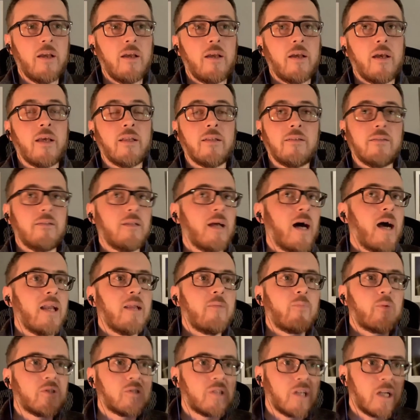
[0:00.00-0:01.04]
and ninety
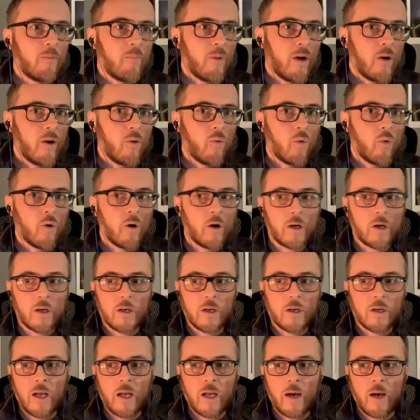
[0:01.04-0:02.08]
percent of my work
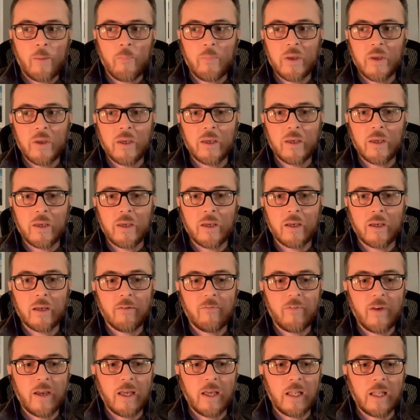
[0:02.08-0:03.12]
not being
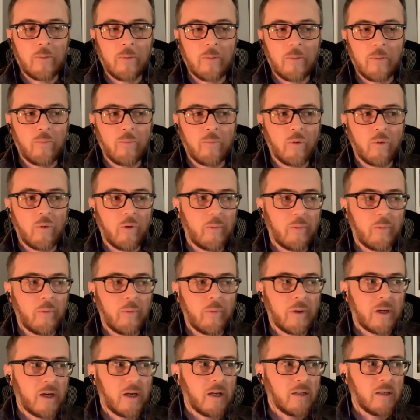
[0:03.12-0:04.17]
available because
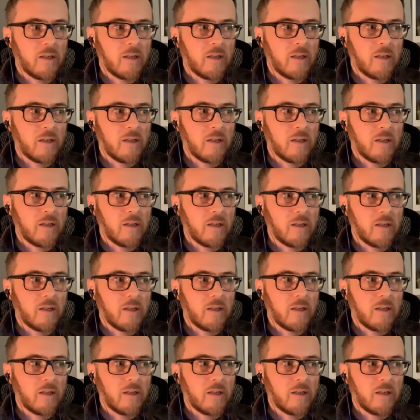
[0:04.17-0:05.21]
my
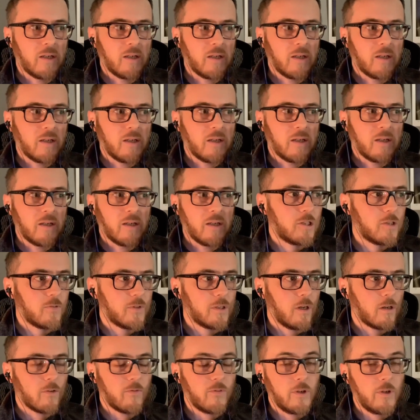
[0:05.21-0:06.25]
ninety percent of my work is
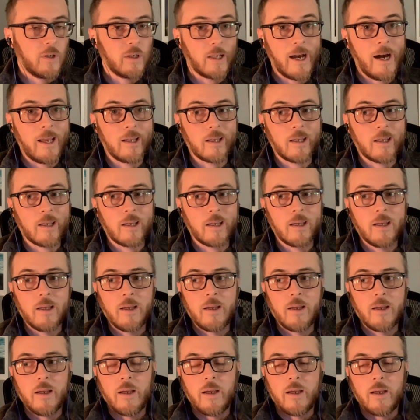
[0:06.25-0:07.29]
travel and adventure photography and
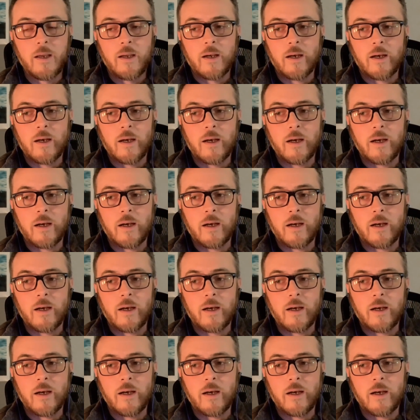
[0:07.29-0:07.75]
guiding.